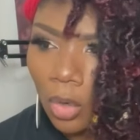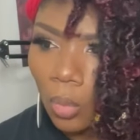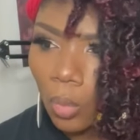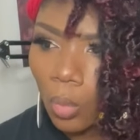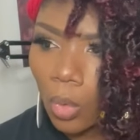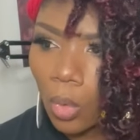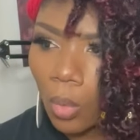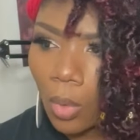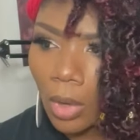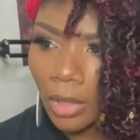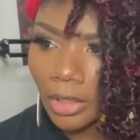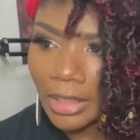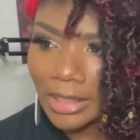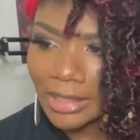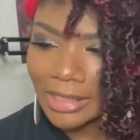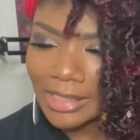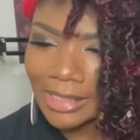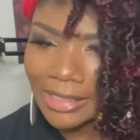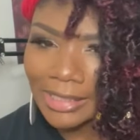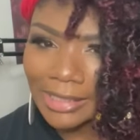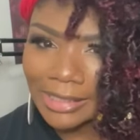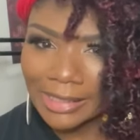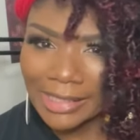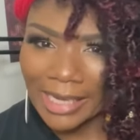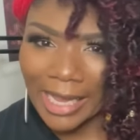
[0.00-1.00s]
We're wanting to
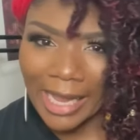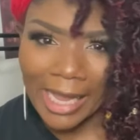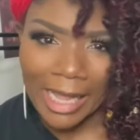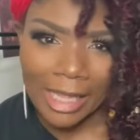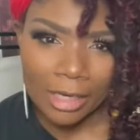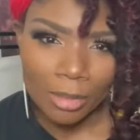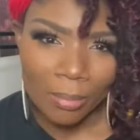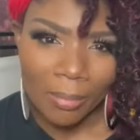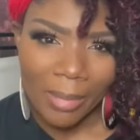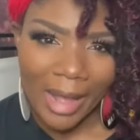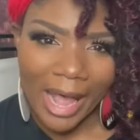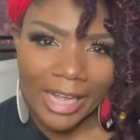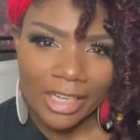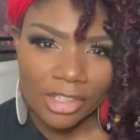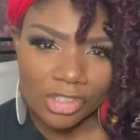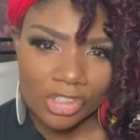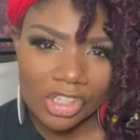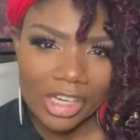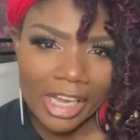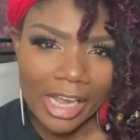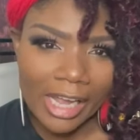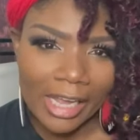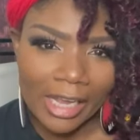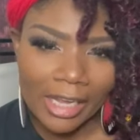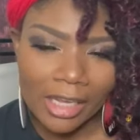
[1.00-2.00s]
stand by
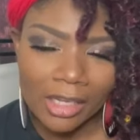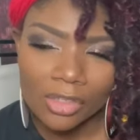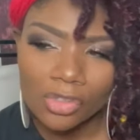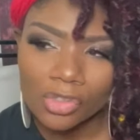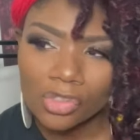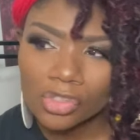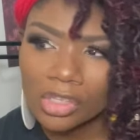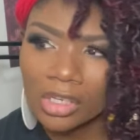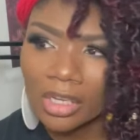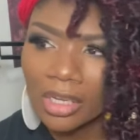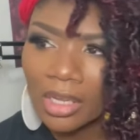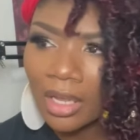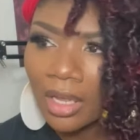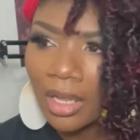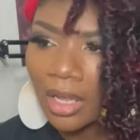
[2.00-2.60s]
change.